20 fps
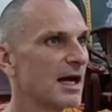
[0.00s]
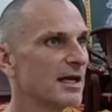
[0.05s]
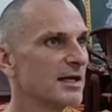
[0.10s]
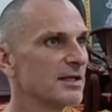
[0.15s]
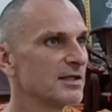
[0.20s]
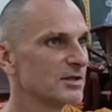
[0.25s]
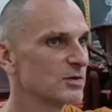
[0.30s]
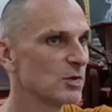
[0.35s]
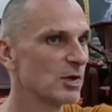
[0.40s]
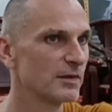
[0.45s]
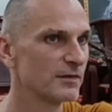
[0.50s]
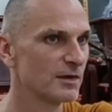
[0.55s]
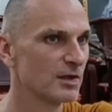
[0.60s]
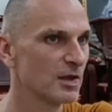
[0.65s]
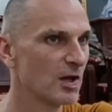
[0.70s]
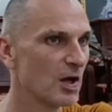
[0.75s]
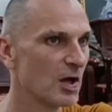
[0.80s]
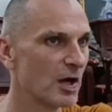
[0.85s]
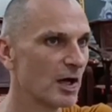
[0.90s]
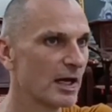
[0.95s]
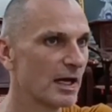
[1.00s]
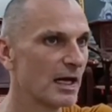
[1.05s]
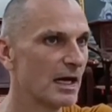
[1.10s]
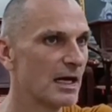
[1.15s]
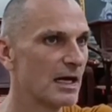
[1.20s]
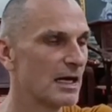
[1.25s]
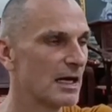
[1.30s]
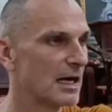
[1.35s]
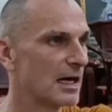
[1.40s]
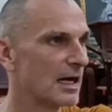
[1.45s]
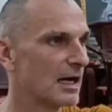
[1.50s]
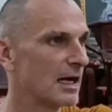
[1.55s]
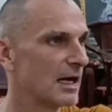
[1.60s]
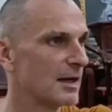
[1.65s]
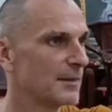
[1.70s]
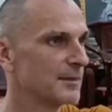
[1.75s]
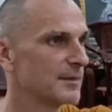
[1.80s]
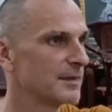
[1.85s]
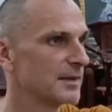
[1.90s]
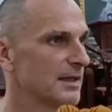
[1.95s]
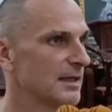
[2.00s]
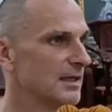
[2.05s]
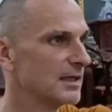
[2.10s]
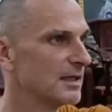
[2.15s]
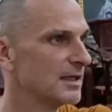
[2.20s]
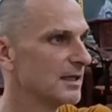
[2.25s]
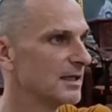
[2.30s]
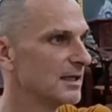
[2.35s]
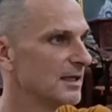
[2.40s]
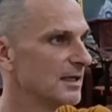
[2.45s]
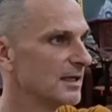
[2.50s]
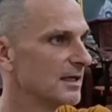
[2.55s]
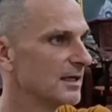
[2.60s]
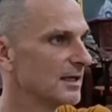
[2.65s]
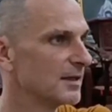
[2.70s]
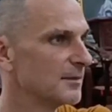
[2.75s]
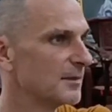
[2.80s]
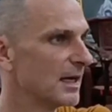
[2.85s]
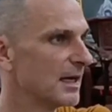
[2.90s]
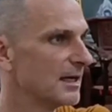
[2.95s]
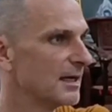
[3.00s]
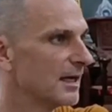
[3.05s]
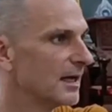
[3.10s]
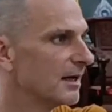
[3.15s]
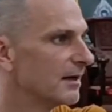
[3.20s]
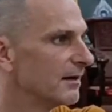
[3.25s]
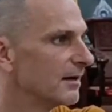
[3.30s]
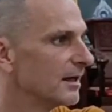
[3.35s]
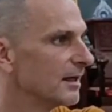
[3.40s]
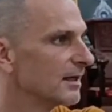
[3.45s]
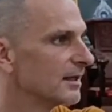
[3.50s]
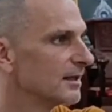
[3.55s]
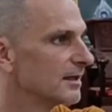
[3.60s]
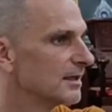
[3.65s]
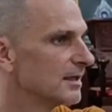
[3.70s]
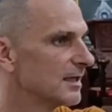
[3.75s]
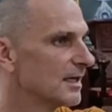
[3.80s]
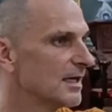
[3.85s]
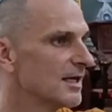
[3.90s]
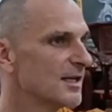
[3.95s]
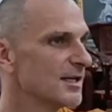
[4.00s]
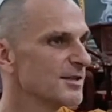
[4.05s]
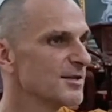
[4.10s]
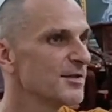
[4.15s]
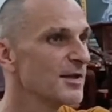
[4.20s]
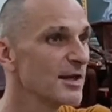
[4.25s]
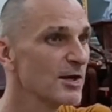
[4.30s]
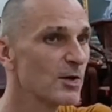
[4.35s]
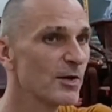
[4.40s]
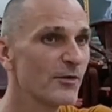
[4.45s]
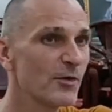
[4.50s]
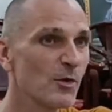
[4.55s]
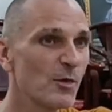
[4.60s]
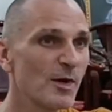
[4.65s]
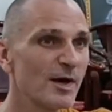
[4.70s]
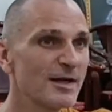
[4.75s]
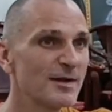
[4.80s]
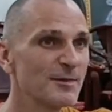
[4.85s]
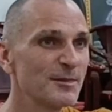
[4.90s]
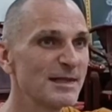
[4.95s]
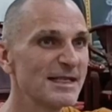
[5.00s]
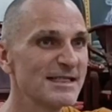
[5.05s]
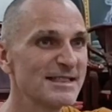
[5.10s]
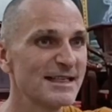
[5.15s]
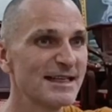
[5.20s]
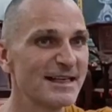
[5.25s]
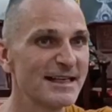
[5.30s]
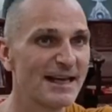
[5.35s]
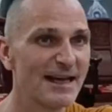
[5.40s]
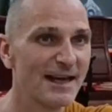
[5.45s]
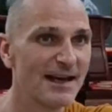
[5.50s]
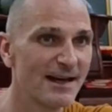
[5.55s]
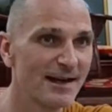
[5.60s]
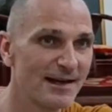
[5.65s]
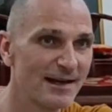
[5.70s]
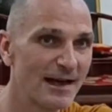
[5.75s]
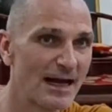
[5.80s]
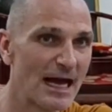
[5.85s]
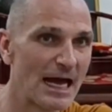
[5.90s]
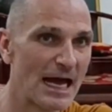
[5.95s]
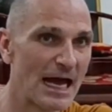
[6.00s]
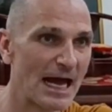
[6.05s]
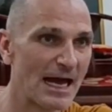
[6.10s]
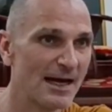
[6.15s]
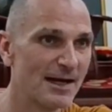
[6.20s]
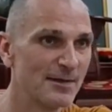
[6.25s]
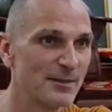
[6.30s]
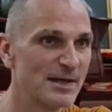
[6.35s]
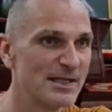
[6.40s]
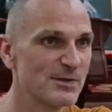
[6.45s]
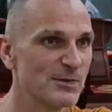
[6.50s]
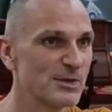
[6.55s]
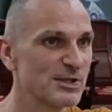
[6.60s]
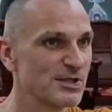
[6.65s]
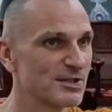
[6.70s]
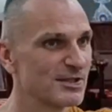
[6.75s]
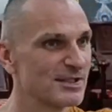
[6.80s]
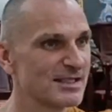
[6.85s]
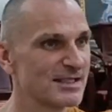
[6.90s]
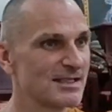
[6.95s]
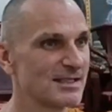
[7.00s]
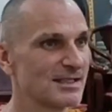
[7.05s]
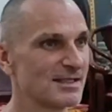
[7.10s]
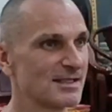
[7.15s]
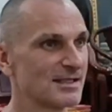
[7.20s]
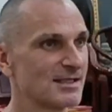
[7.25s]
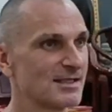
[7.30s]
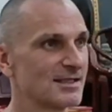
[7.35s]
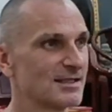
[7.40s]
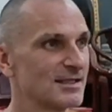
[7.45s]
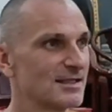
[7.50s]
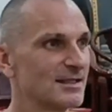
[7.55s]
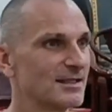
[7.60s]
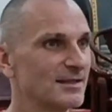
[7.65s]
at 12 o'clock up in the main area. So thank you everyone, please take care and best wishes.